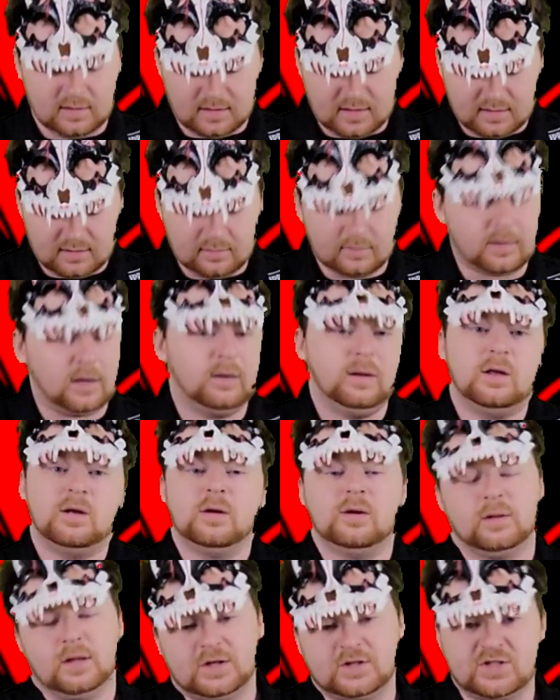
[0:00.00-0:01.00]
Uh, well,
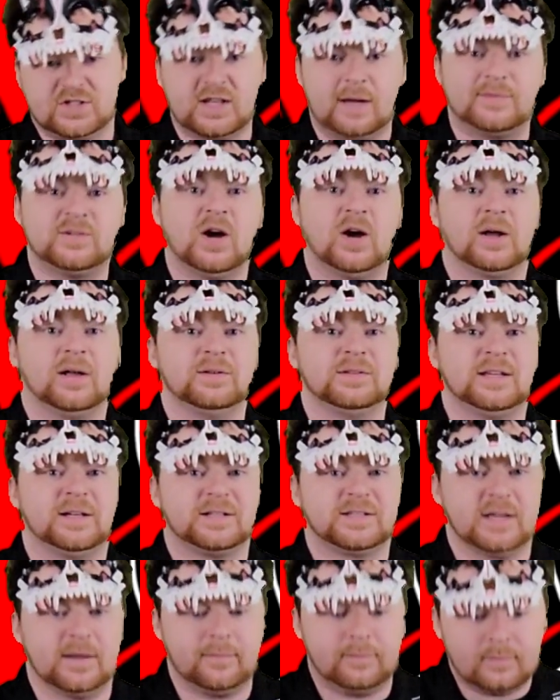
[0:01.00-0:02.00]
let's just stop talking. I'll take a
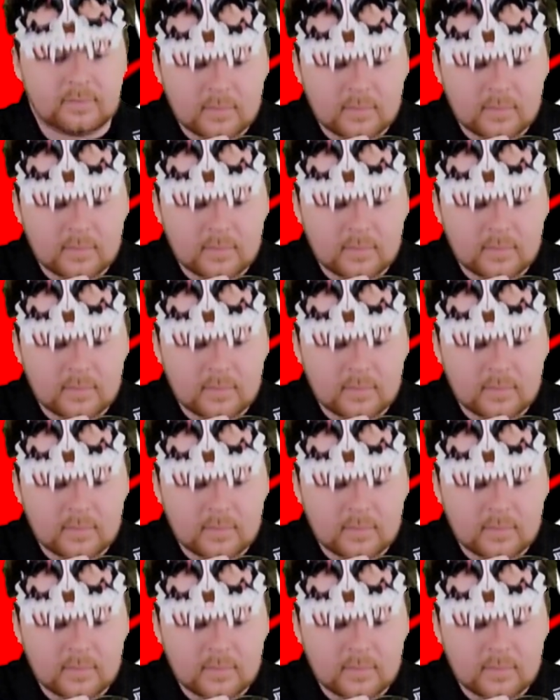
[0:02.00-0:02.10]
sip.